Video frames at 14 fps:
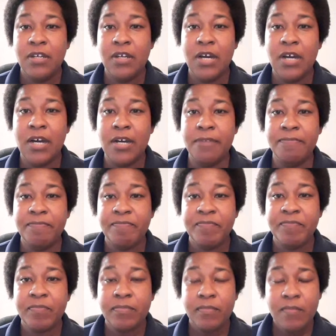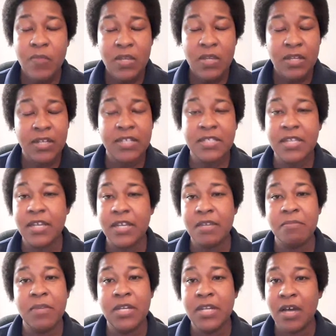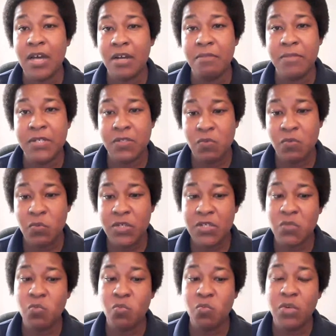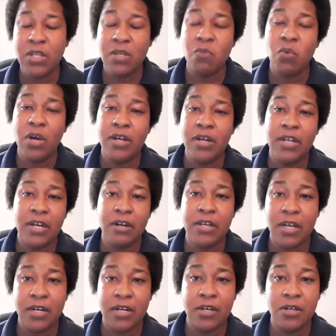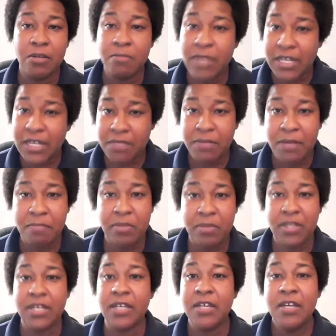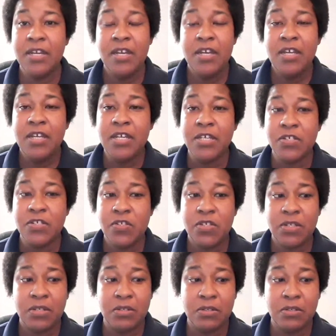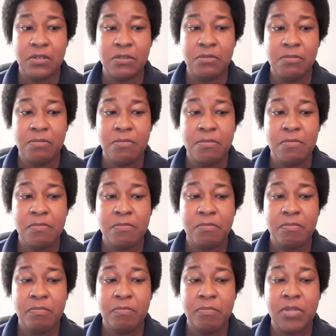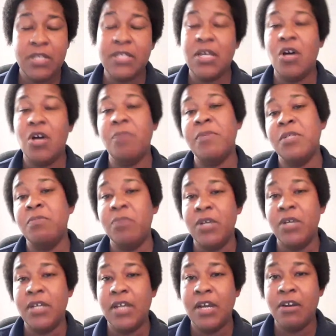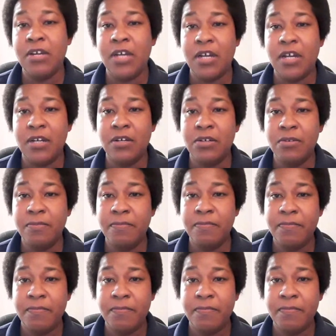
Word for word: Um, like I said, can be anonymous. We just really want Arianna home. That's my plea: is to please help us bring Arianna home.